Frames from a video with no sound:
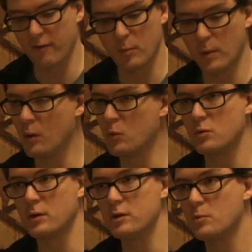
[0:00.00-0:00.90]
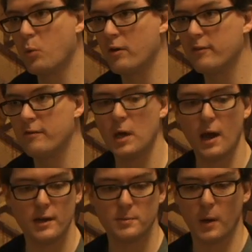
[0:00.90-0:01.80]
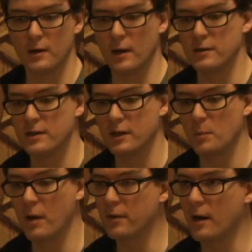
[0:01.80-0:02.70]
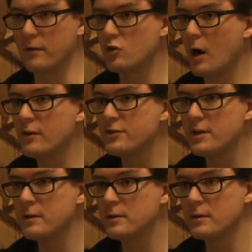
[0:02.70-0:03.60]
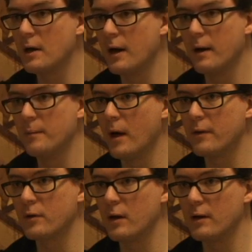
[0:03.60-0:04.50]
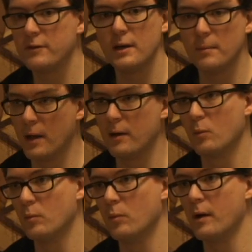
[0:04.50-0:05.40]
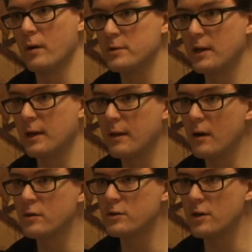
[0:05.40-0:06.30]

Everybody was really supportive of me. I spent a 6-month kind of trial stint on the creative team and wound up sticking there.